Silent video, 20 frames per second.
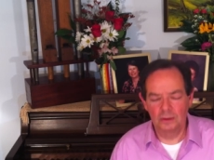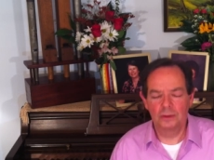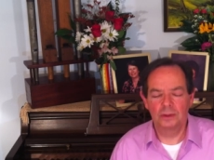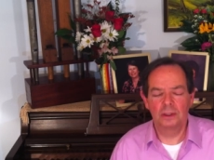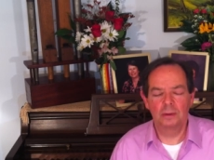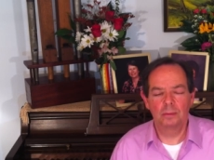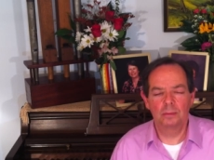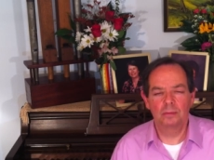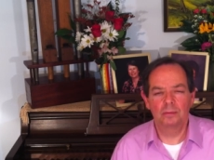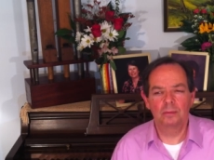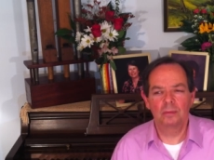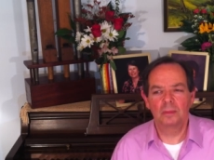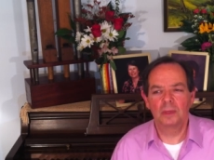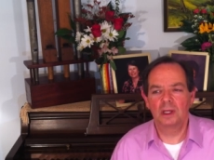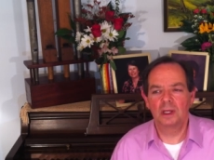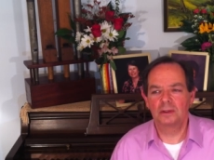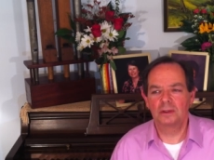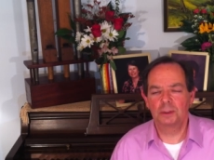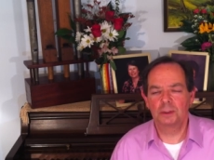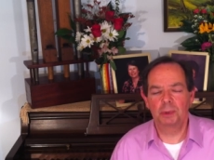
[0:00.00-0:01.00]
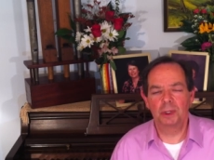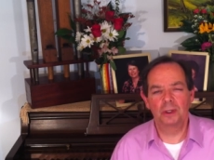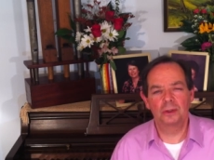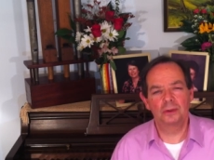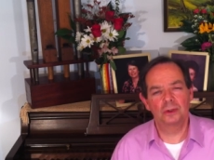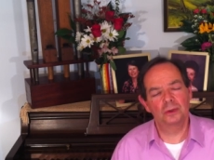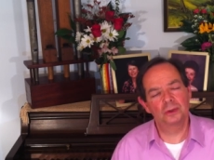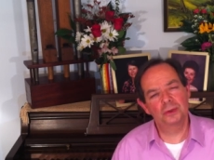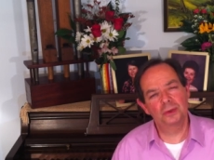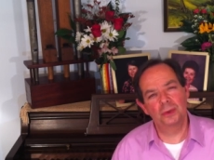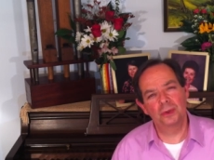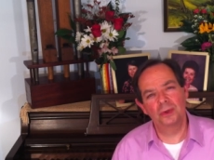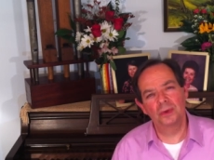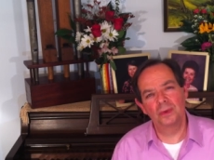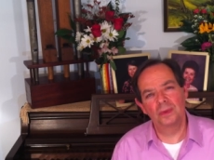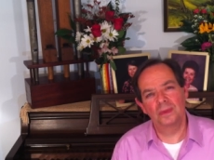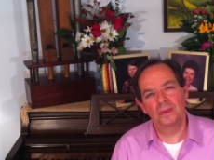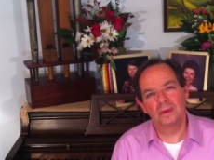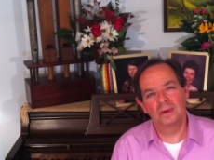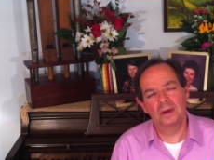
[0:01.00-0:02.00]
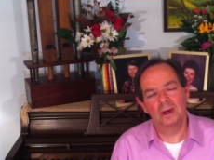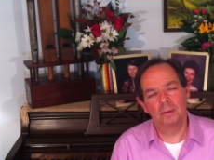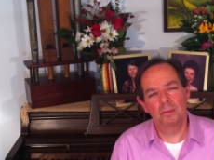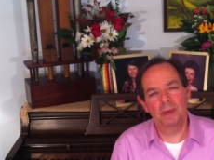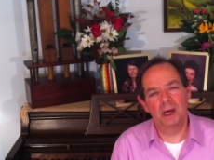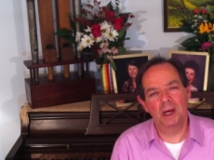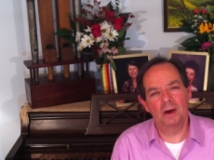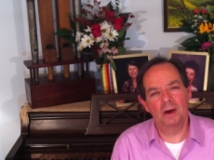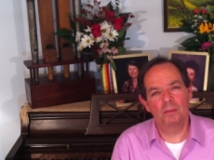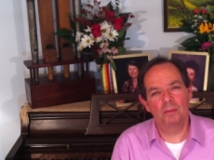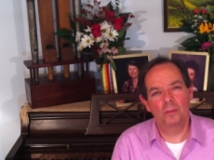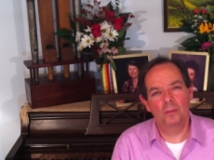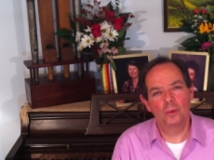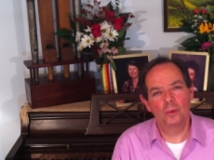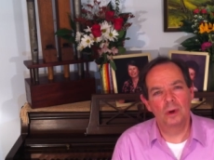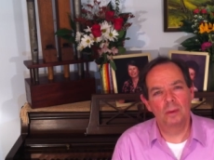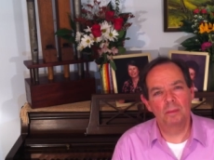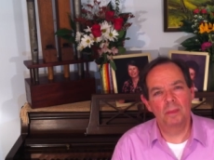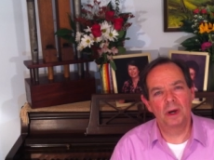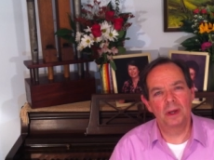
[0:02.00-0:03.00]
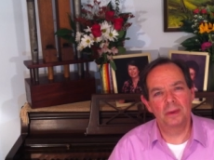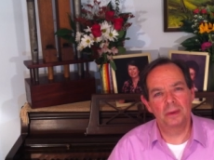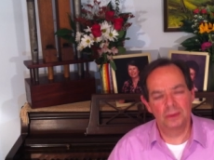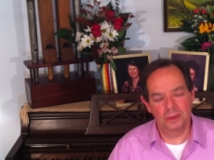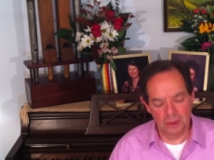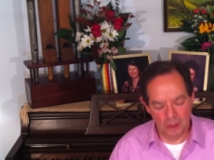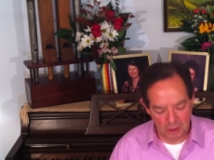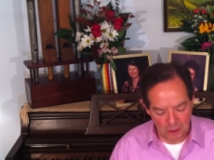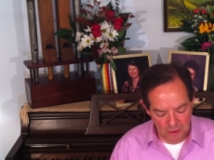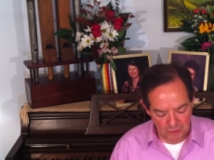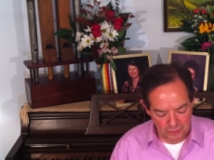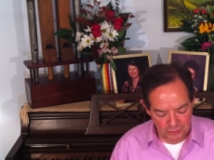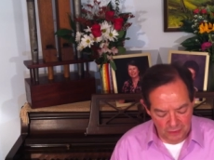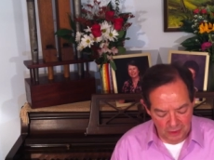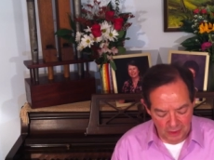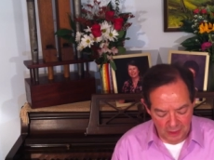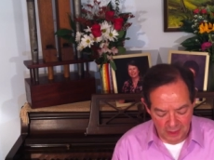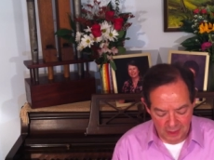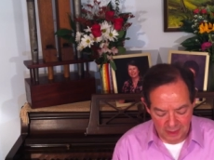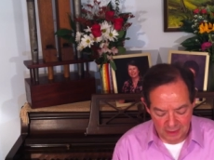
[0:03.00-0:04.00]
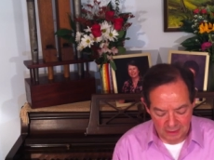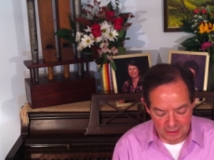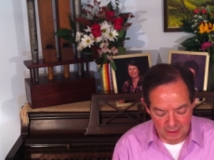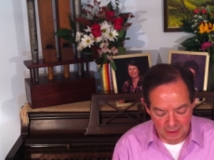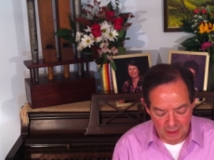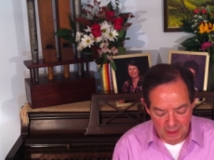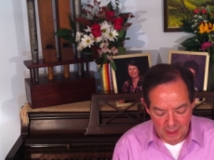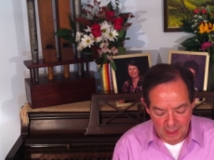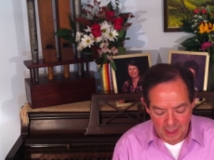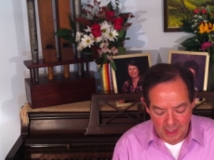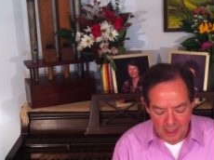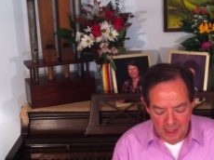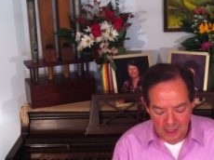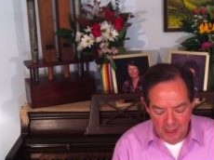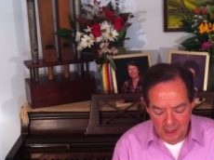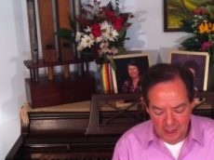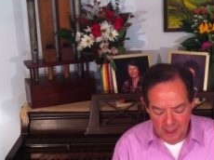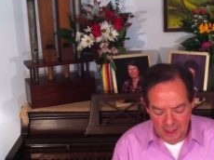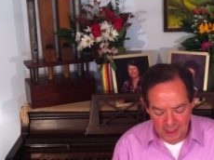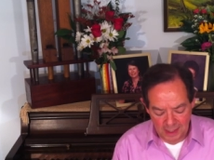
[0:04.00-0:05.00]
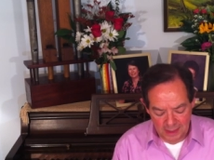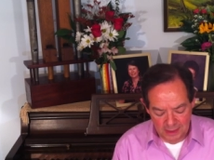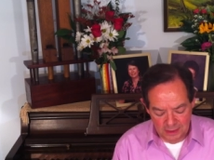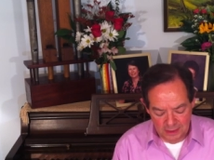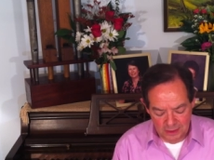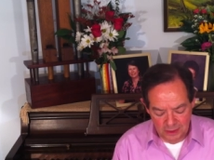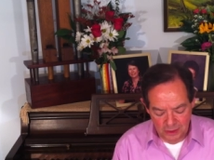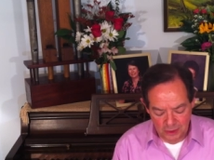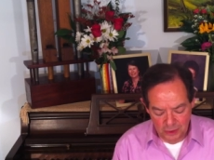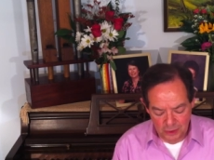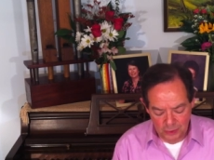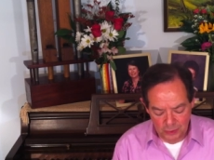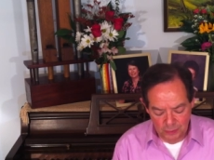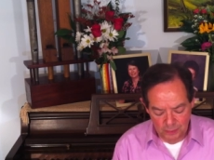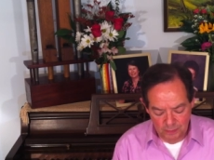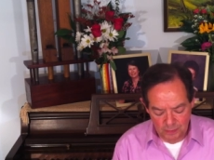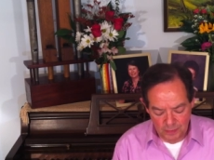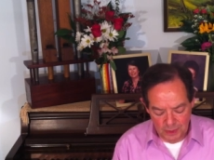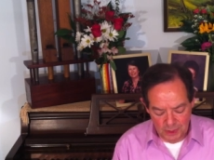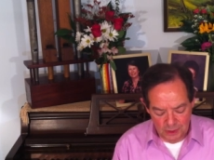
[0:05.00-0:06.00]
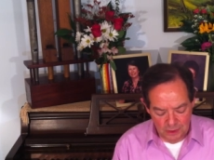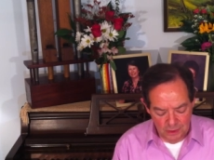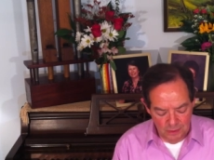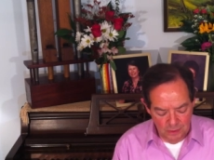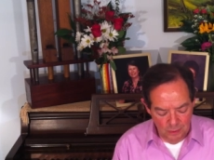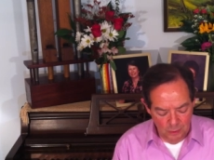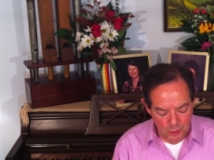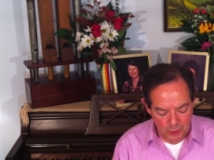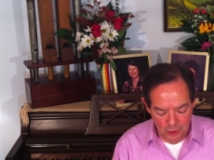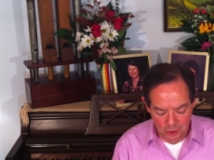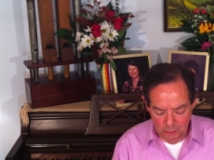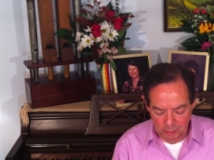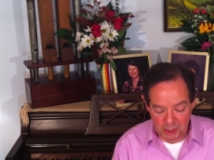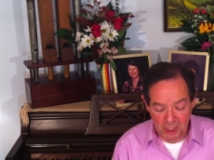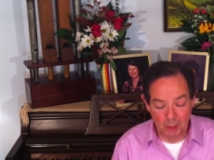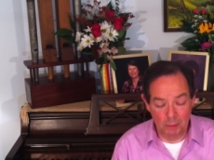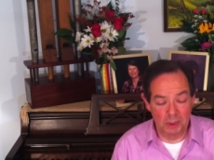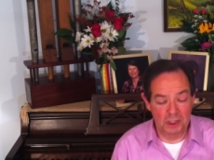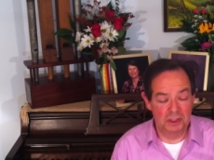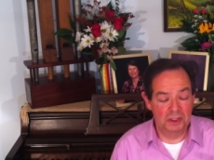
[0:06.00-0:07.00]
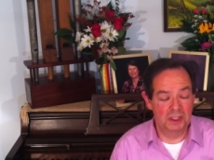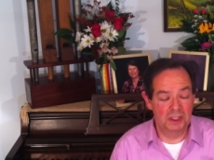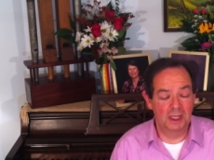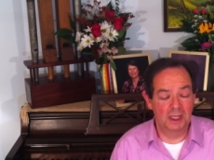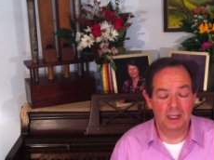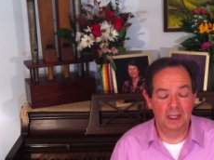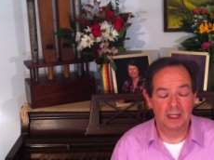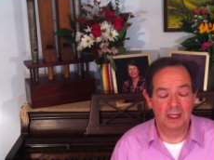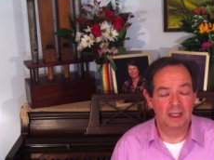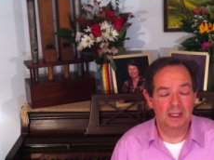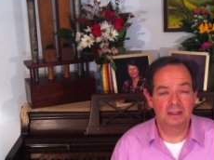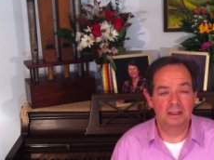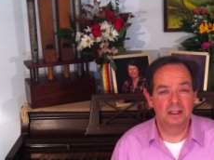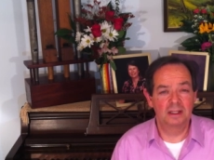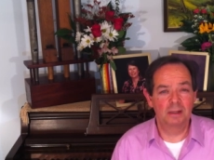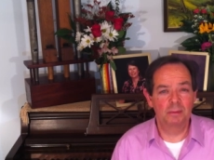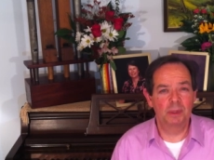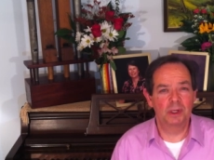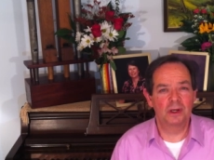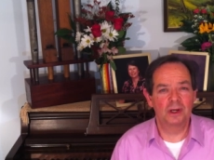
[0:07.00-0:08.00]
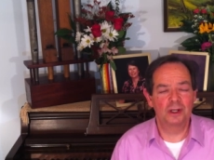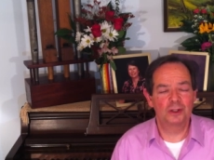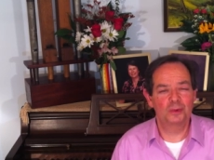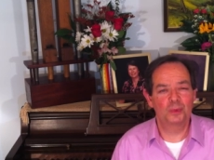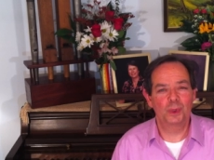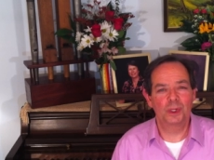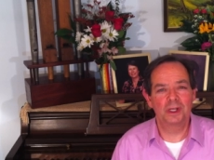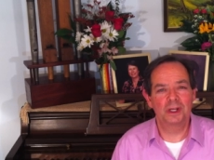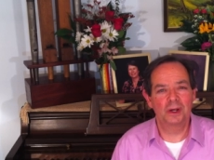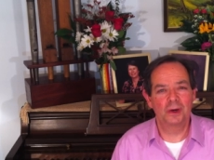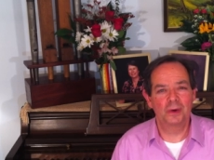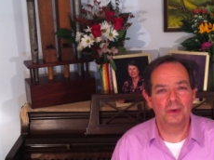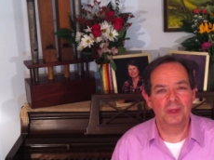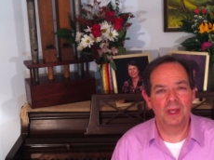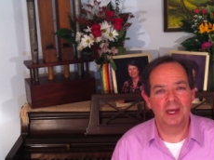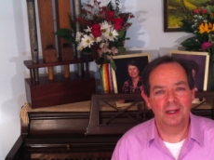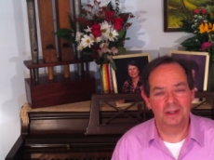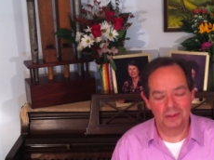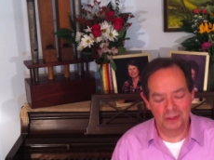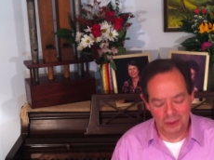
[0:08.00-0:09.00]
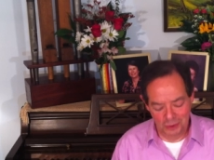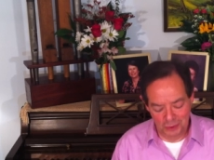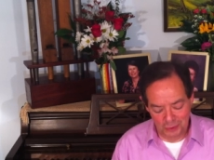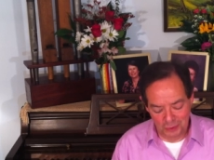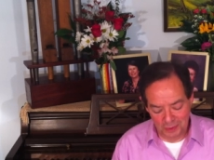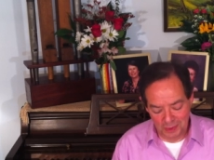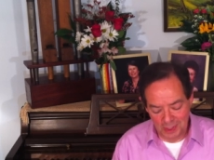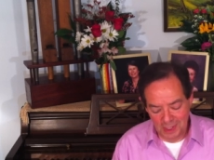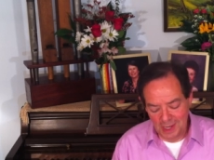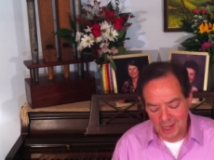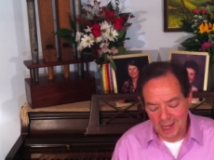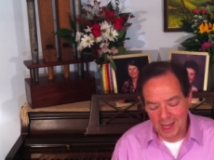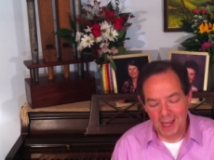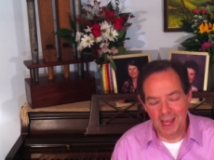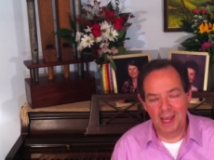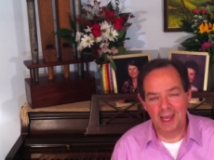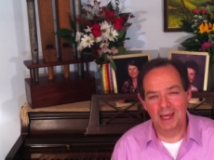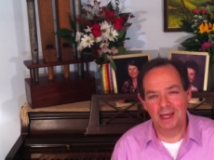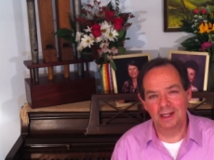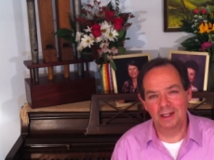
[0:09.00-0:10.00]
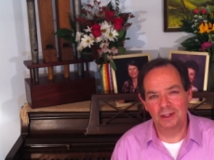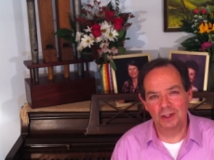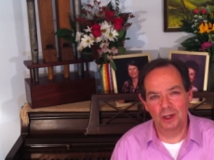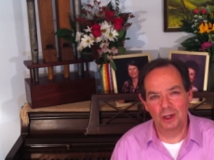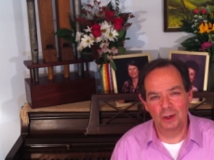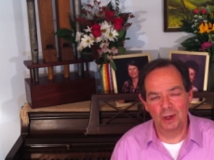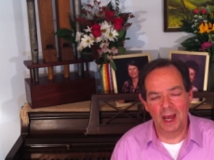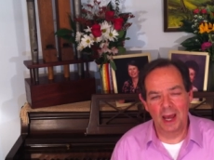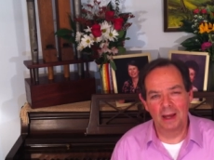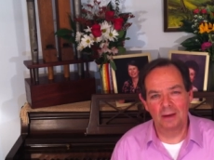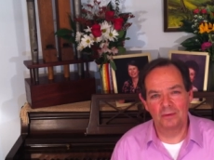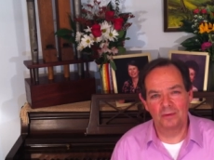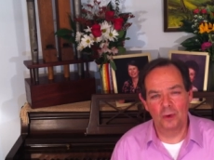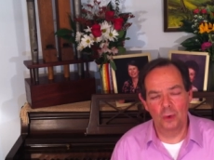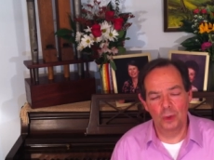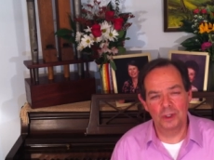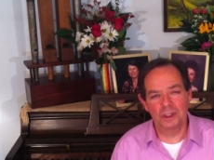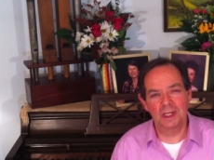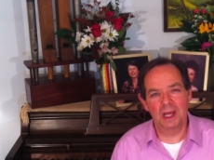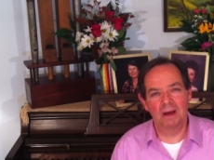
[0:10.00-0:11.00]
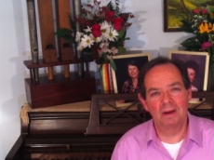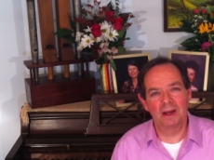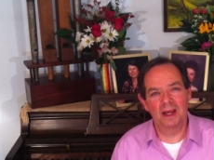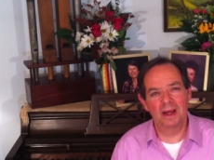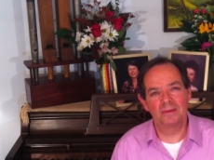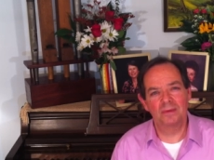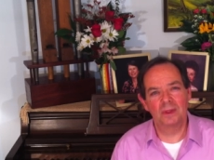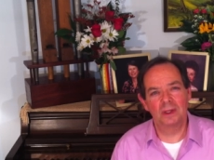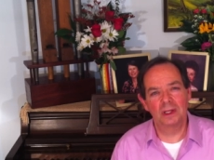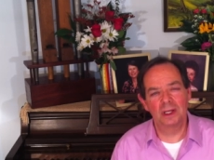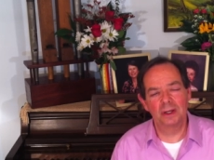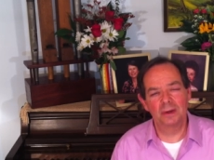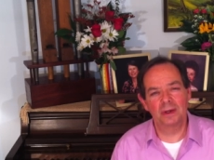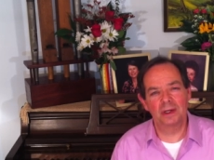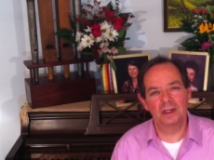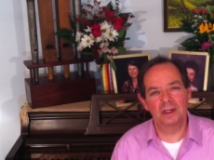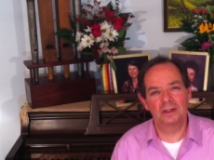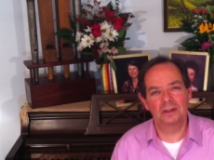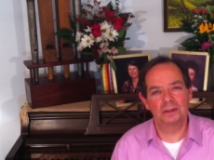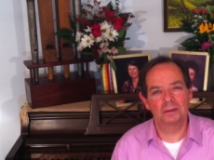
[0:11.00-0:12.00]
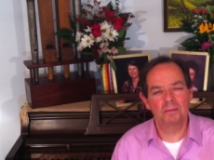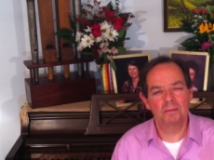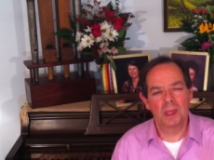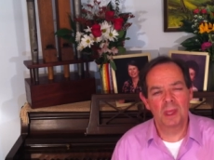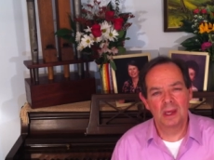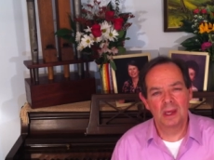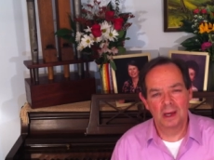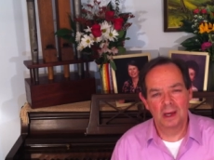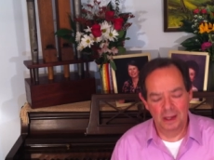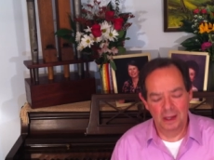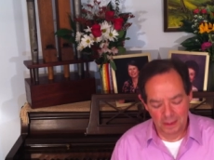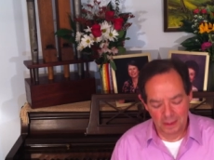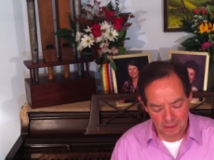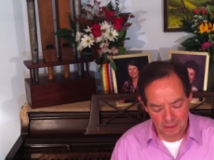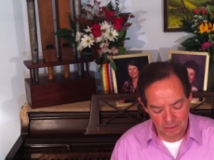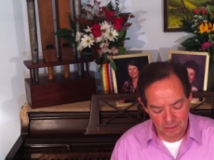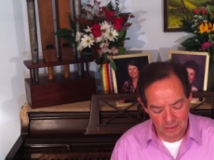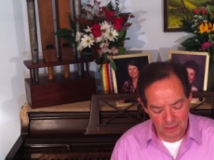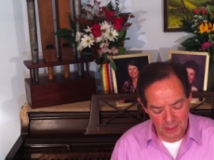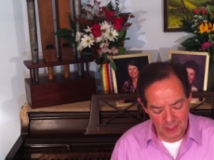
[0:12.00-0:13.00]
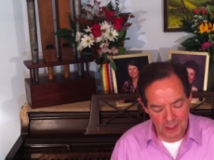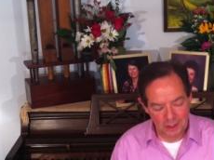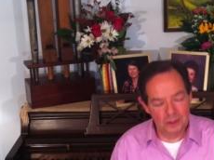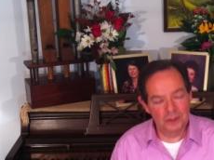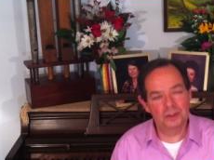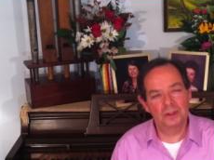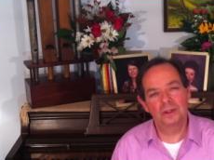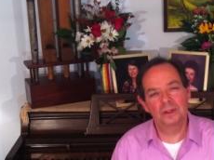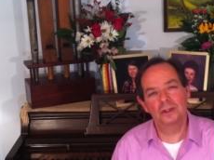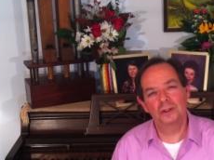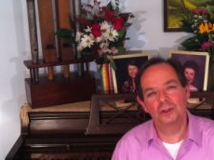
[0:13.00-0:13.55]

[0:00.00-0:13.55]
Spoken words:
some spiritual truth about what mothers are for us. So we're going to be able to sing it easily because we know that tune, and of course I'll have the lyrics there so